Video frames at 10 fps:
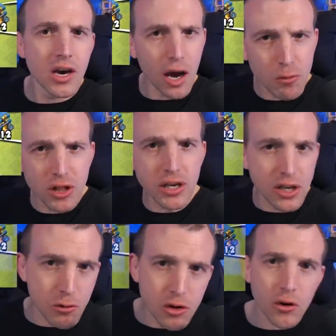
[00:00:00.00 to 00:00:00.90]
I will
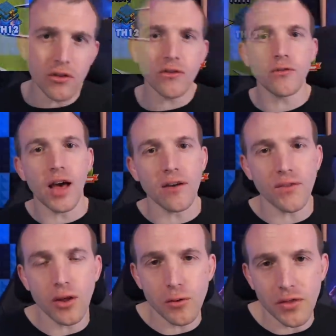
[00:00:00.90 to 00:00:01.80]
link you across to that
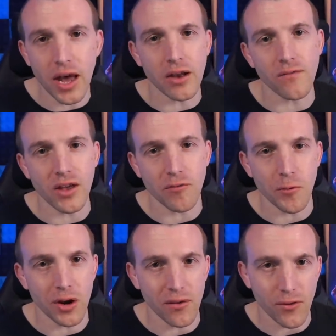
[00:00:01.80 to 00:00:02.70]
video at the end of this
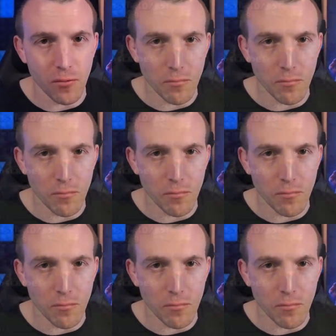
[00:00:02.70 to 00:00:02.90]
one if you